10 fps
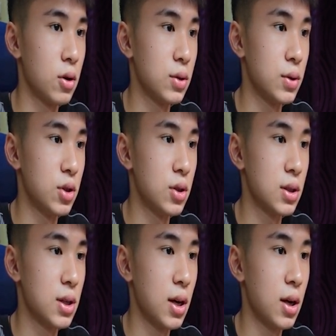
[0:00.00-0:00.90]
which is
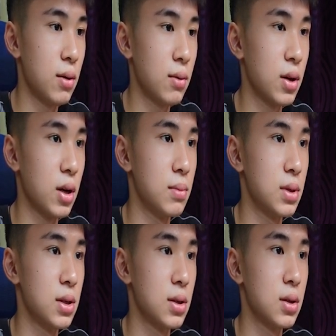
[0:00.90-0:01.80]
10
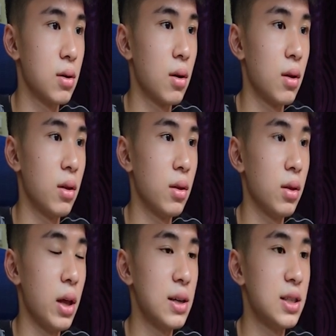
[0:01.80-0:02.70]
times,
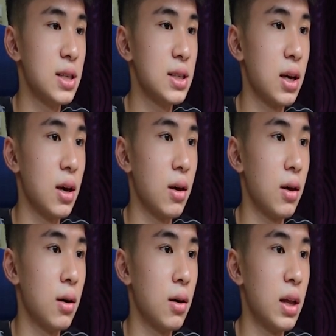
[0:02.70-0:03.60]
let us just say
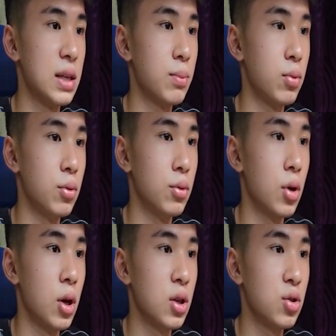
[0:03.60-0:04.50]
here, let's put
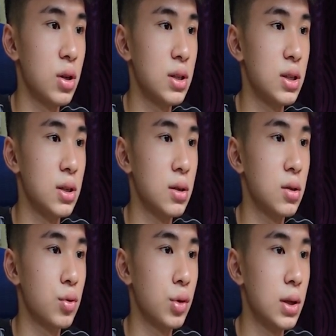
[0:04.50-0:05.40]
20
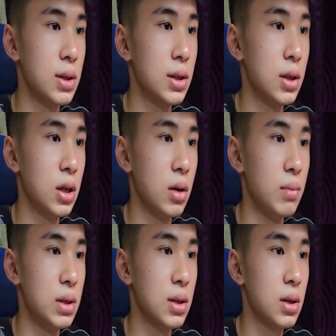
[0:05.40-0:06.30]

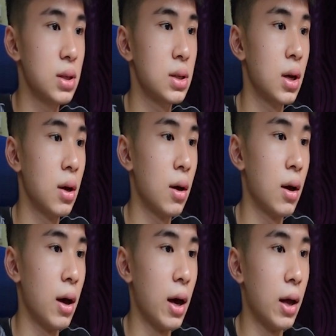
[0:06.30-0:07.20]
meters
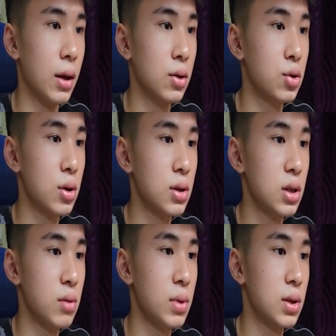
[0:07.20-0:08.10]
and
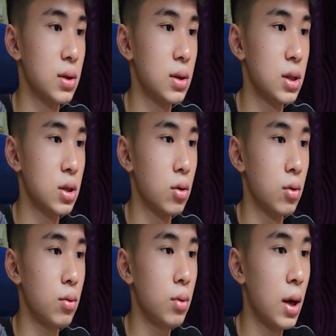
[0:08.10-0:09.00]
20 meters,
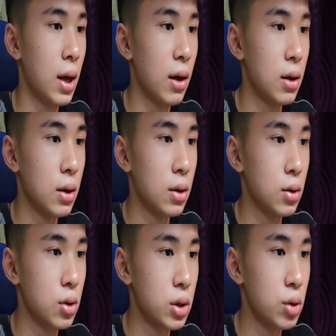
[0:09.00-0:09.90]
so
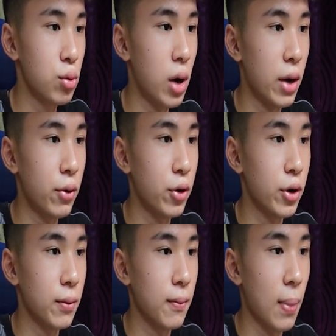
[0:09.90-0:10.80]

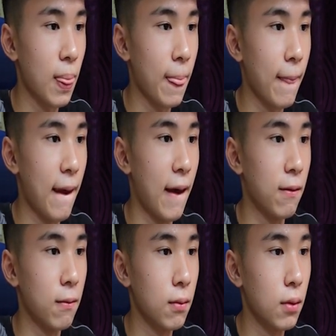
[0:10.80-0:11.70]
200
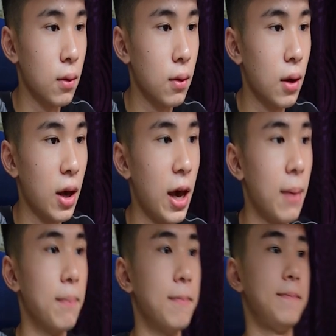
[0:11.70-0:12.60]
and
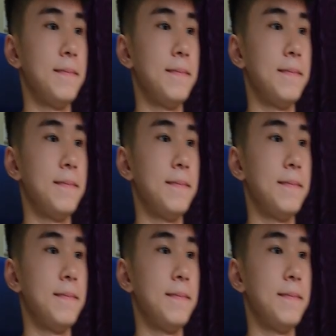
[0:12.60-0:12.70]
m.